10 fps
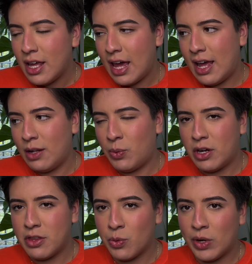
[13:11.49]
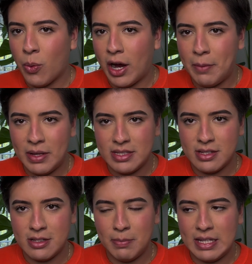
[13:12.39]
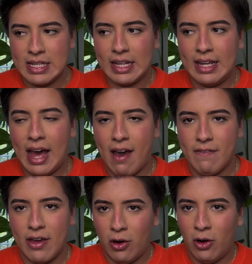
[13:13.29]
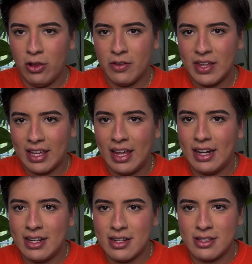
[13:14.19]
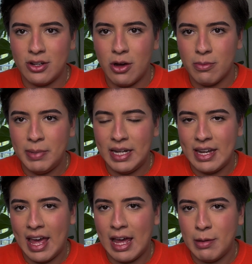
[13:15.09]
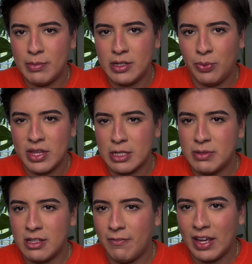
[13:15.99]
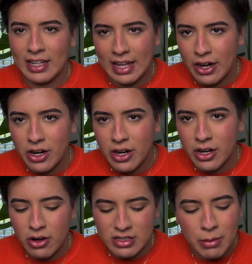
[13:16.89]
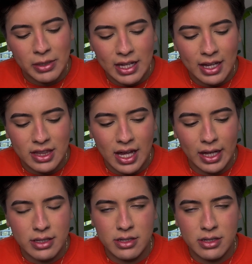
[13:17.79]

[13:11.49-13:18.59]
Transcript: And one of the requirements is to basically have all of the kittens, you know, be named with a specific letter or something like that.